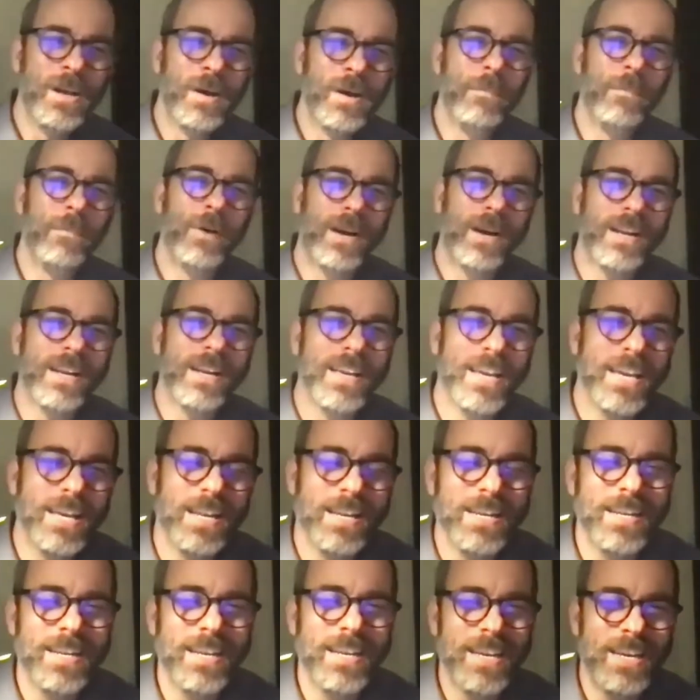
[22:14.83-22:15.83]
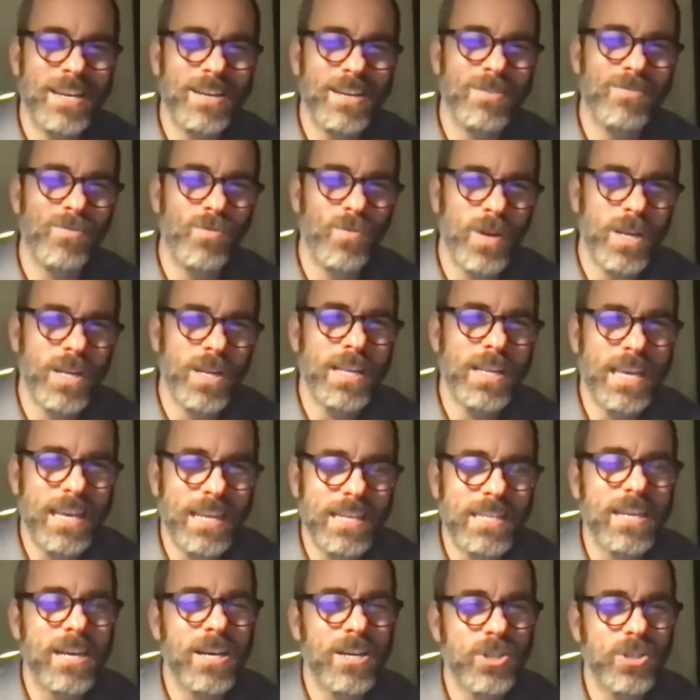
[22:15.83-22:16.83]
But it really
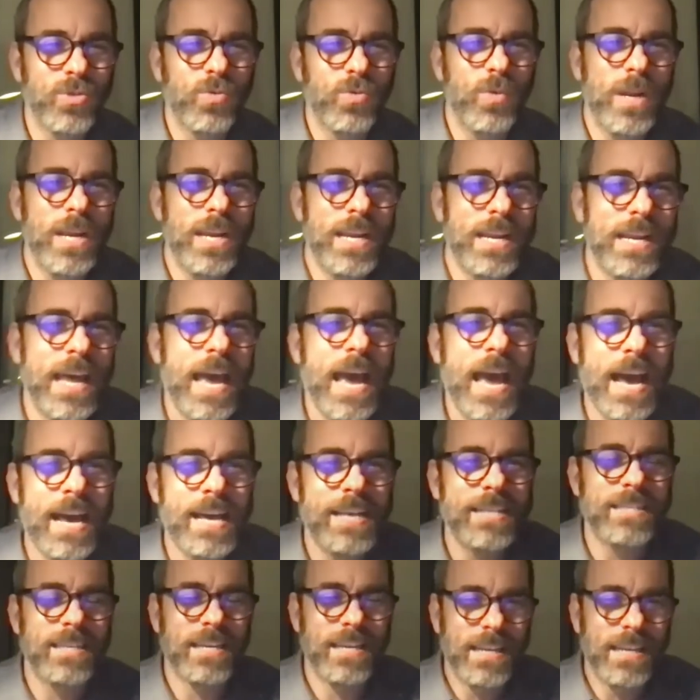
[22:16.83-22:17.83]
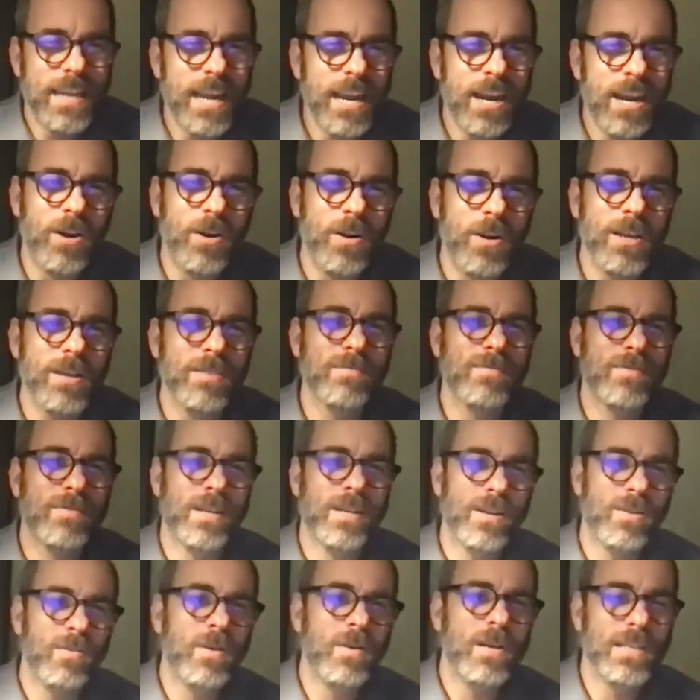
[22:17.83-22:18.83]
does read as a narrative, and
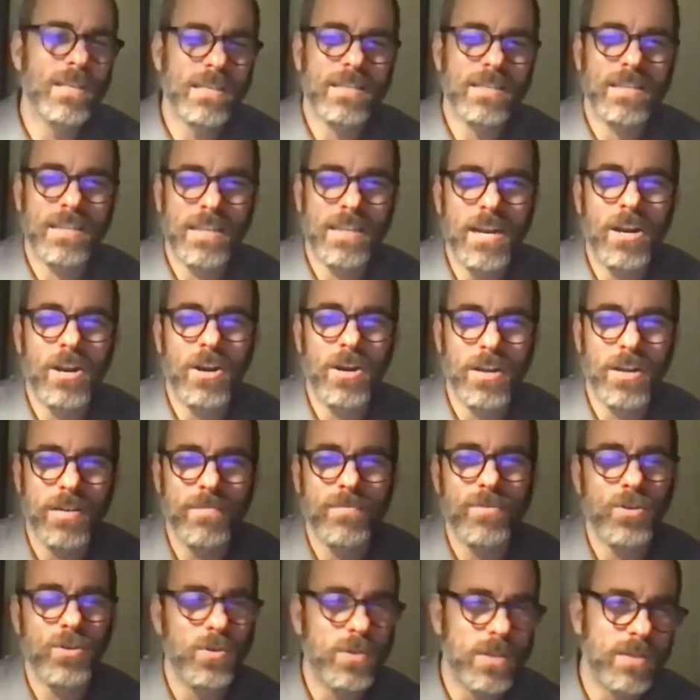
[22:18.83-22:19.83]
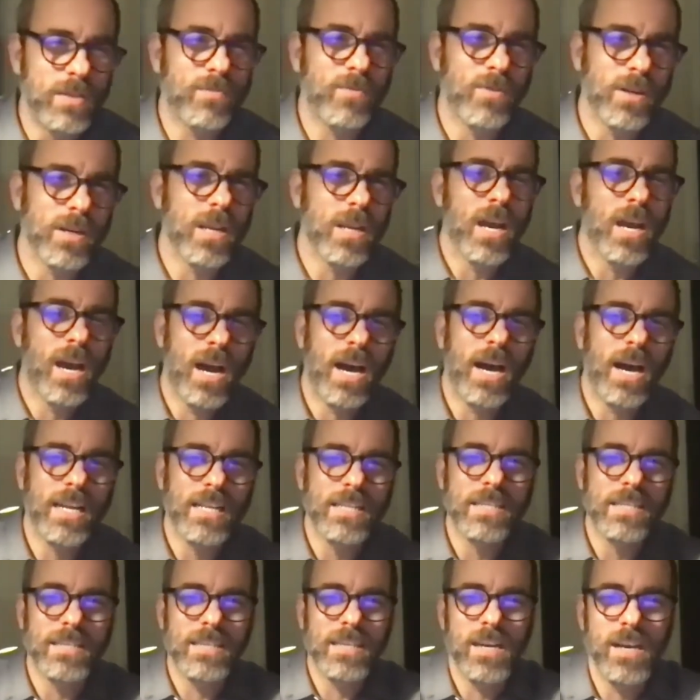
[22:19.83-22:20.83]
it reads as a narrative through different
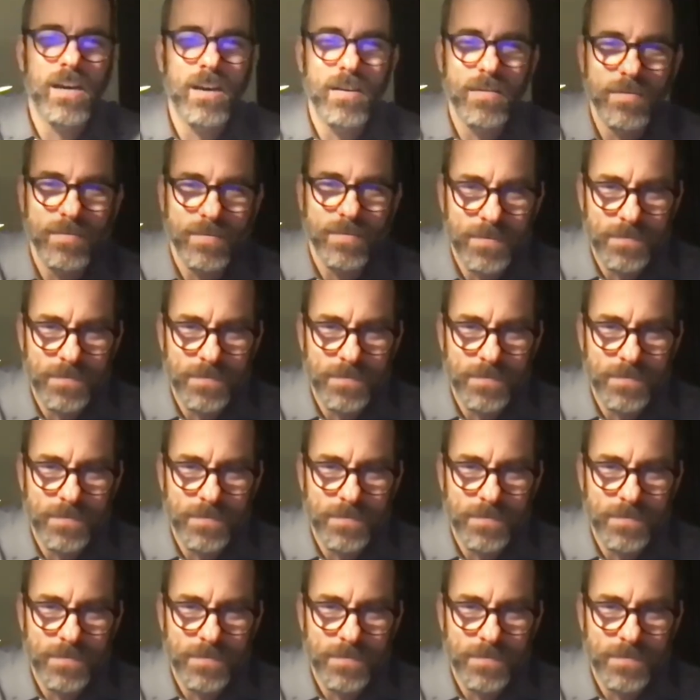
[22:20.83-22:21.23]
kinds of